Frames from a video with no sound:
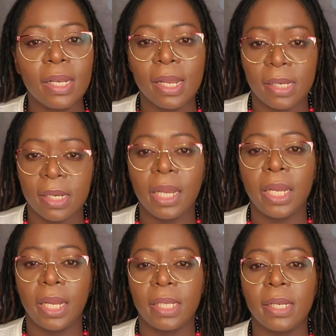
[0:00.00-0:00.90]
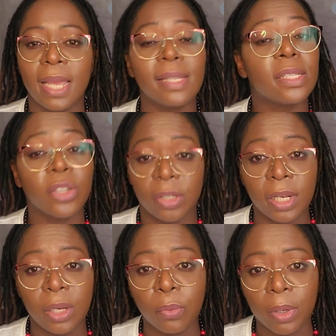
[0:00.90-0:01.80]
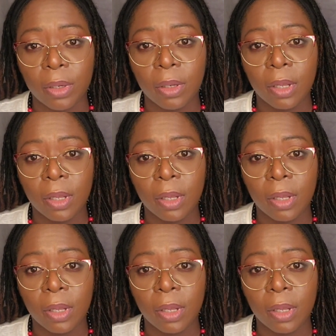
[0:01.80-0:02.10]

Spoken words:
1989 certainly would.